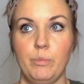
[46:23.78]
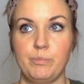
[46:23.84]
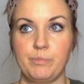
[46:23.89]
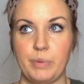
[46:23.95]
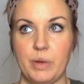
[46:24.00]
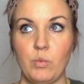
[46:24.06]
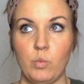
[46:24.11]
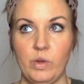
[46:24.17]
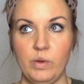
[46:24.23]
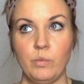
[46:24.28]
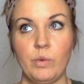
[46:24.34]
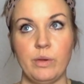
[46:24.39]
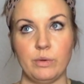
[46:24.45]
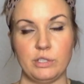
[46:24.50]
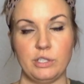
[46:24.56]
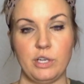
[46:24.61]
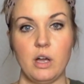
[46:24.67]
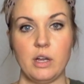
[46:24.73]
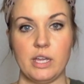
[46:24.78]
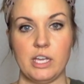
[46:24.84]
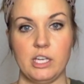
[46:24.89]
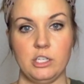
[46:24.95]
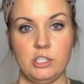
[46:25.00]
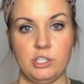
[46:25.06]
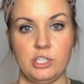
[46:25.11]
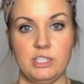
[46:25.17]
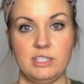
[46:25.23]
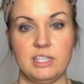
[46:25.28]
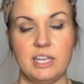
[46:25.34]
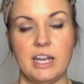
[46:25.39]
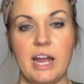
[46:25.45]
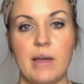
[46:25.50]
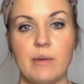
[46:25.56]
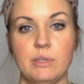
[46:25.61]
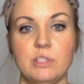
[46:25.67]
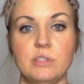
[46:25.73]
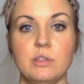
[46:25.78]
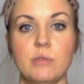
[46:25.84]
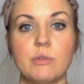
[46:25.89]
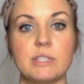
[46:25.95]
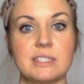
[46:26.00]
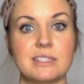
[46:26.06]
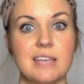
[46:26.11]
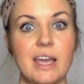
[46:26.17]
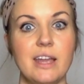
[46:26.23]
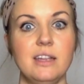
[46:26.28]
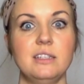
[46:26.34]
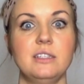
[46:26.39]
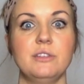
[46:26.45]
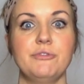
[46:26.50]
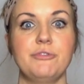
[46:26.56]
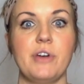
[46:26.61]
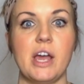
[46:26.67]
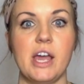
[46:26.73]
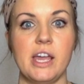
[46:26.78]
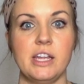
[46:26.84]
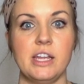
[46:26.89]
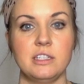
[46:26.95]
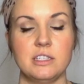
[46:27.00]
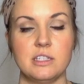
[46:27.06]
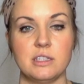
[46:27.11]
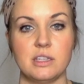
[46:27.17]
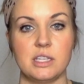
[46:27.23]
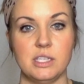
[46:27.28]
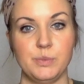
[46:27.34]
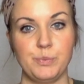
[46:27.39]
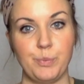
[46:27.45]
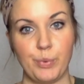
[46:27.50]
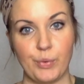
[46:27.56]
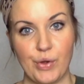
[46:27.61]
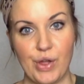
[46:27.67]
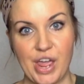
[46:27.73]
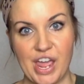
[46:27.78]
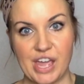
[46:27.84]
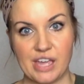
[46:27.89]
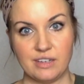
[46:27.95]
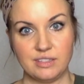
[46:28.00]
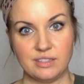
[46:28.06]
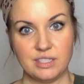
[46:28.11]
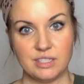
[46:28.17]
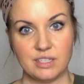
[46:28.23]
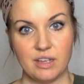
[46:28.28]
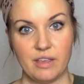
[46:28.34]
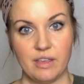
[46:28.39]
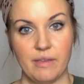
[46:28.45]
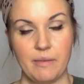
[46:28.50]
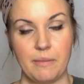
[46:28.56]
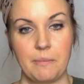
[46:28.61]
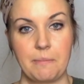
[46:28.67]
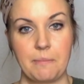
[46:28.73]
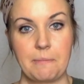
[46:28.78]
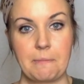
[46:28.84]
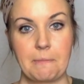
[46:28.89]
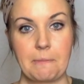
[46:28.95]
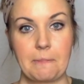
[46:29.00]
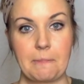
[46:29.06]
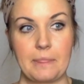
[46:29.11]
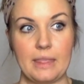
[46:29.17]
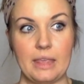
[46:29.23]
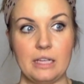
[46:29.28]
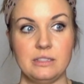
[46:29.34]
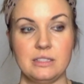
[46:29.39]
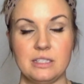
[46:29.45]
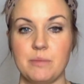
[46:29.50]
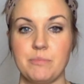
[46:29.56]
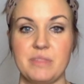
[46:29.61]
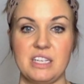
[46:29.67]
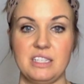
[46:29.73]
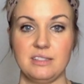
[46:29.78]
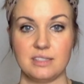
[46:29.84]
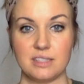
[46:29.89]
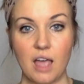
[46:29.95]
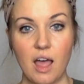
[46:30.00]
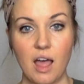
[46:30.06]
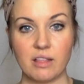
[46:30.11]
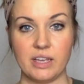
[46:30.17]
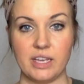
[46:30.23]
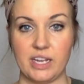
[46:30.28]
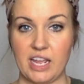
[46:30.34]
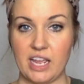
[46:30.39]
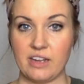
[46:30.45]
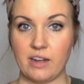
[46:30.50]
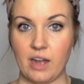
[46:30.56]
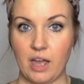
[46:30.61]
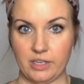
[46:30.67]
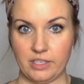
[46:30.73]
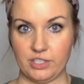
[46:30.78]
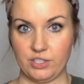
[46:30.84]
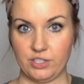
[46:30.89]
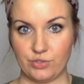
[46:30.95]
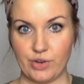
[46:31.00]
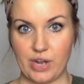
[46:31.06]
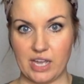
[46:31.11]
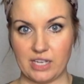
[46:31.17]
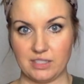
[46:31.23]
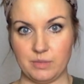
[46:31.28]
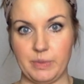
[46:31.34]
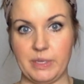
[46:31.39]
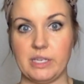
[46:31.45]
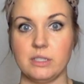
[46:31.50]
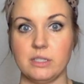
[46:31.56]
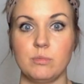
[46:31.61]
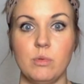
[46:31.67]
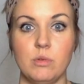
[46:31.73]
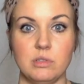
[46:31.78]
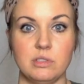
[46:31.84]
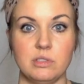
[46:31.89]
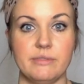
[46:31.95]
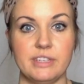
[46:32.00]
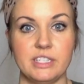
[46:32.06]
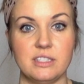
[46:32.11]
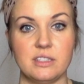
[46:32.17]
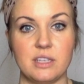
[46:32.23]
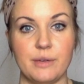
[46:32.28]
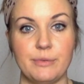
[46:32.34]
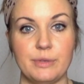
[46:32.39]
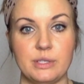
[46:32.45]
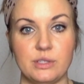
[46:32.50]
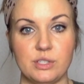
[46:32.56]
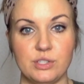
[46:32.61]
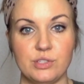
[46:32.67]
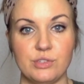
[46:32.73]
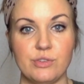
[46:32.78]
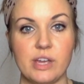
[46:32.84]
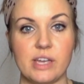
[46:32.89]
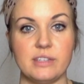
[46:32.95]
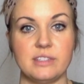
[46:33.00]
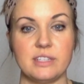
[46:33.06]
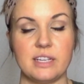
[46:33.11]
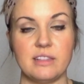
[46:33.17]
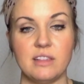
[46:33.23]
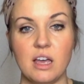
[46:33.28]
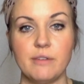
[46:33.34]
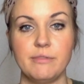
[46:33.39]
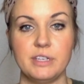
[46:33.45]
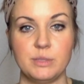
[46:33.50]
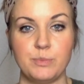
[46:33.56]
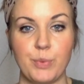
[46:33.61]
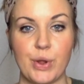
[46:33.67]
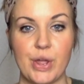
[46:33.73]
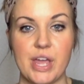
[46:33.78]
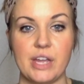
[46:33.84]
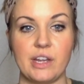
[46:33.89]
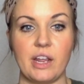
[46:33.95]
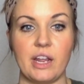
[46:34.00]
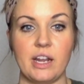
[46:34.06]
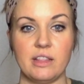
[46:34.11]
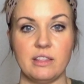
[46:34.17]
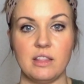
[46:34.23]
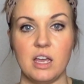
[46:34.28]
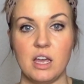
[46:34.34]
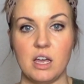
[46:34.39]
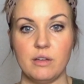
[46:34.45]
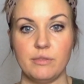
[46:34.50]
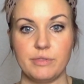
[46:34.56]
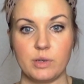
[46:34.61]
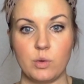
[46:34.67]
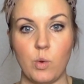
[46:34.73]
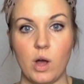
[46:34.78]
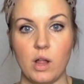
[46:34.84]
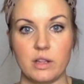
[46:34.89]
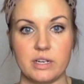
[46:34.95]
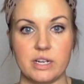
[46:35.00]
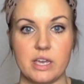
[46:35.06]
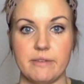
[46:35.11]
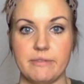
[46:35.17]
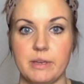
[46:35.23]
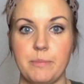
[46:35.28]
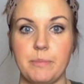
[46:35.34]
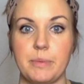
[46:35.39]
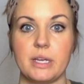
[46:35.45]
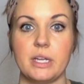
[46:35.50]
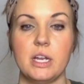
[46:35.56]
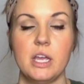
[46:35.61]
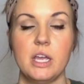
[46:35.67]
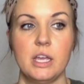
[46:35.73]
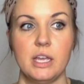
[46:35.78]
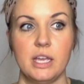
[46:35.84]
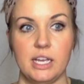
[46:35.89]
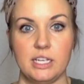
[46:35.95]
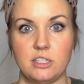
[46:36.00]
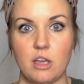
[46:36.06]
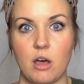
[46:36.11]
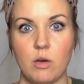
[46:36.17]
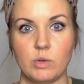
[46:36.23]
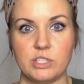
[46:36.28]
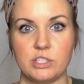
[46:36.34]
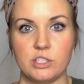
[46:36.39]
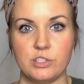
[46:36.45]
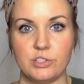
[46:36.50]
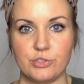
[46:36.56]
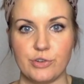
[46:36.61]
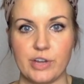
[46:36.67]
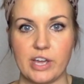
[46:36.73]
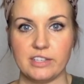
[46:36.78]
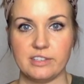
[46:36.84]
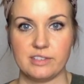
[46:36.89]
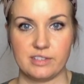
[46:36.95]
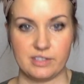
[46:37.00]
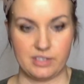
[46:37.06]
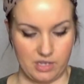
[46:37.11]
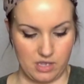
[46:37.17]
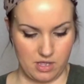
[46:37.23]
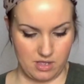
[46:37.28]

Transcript: But when we were talking, she said, I was so excited to find this brand in something solid and not distressed, because most of his stuff is distressed. I love his brand and I love the quality of it, but it's always distressed.